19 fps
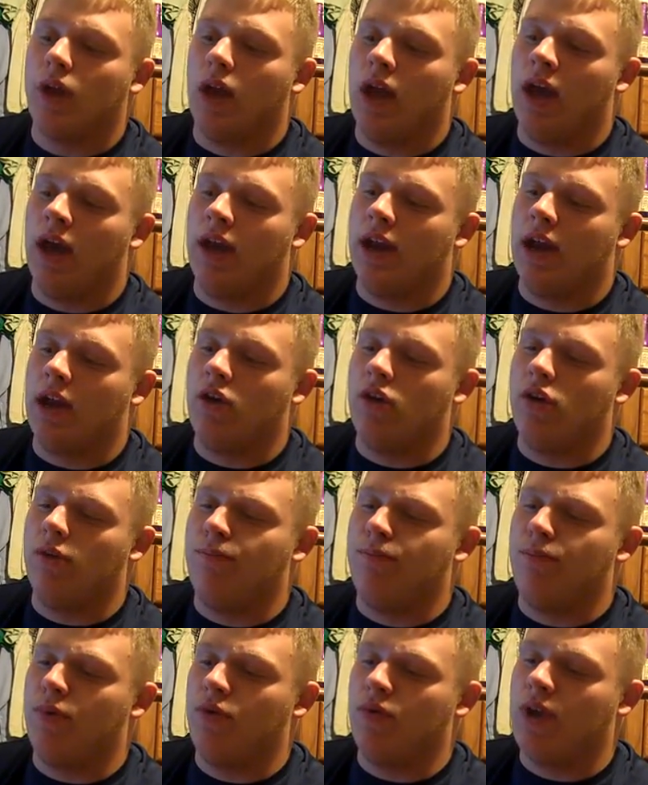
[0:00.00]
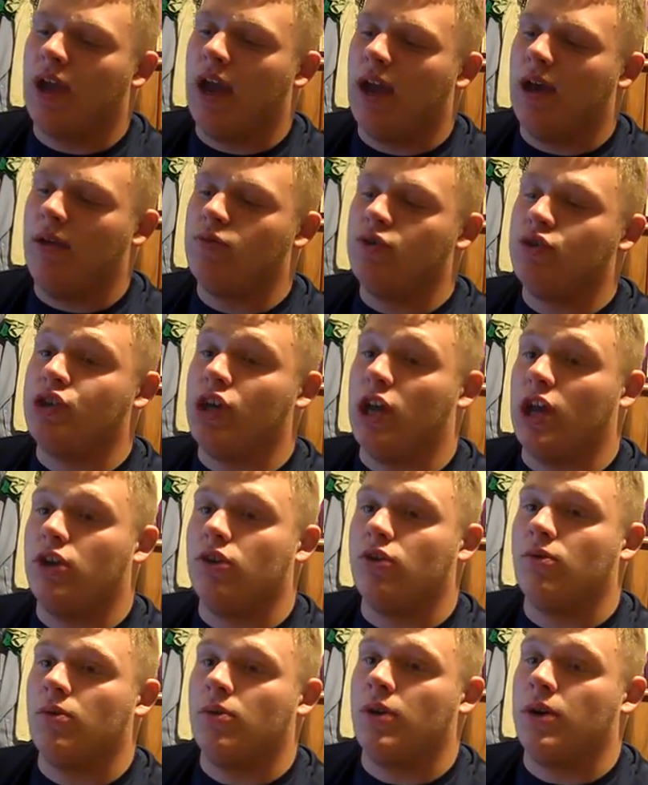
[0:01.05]
And I go to boot camp
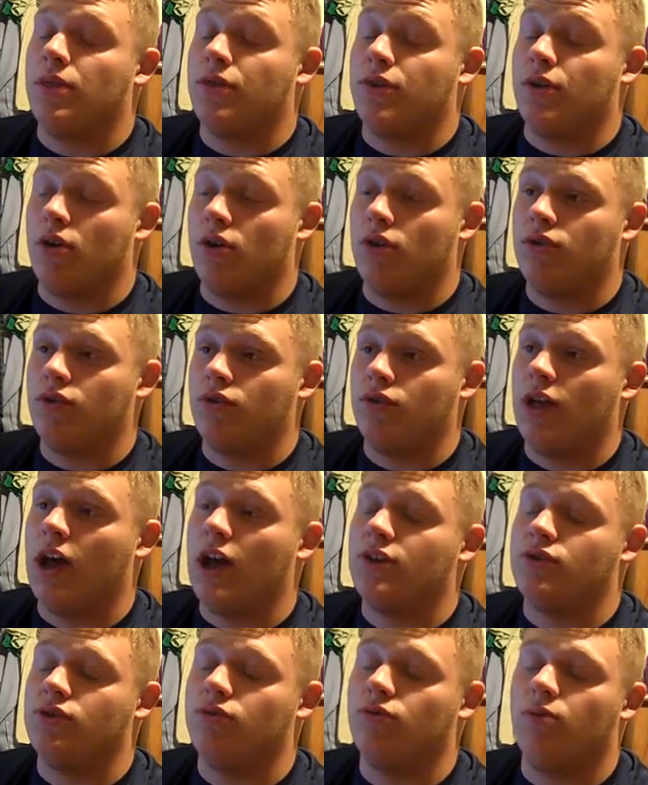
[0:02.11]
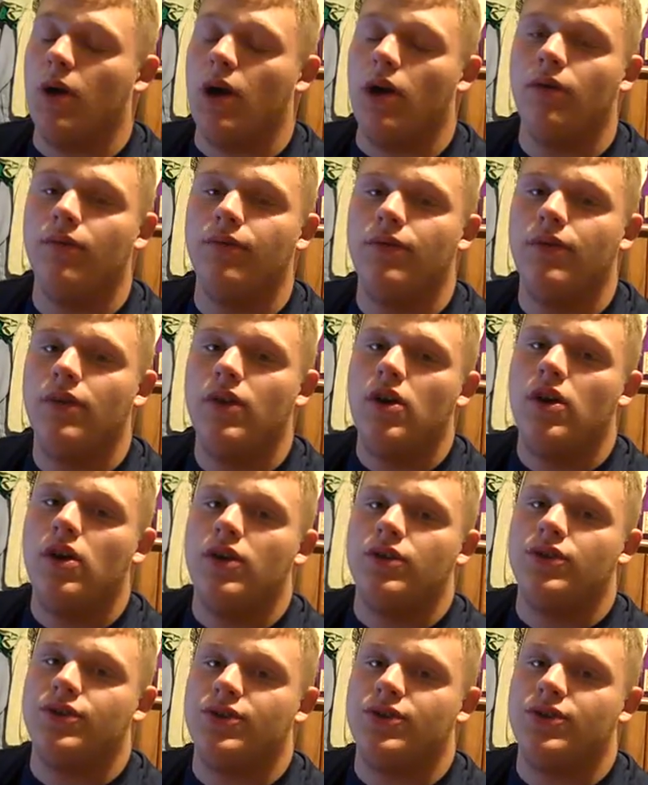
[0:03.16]
January 3rd, 2012.